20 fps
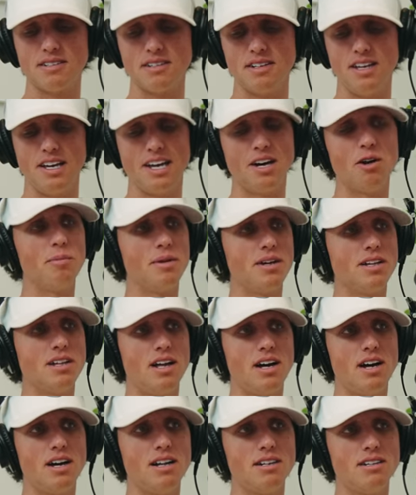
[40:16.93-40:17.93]
he helped me a
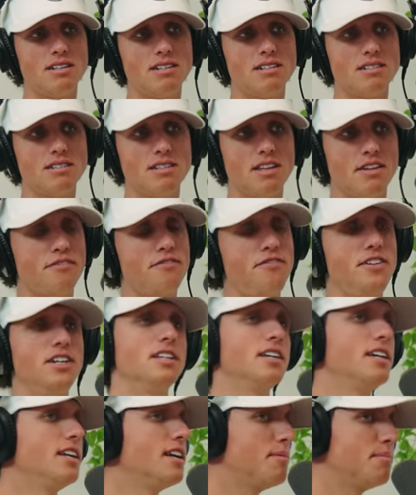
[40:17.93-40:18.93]
lot. Yeah. The
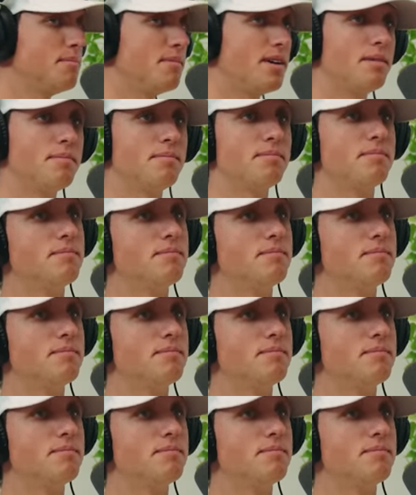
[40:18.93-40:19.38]
feeling I'm, I'm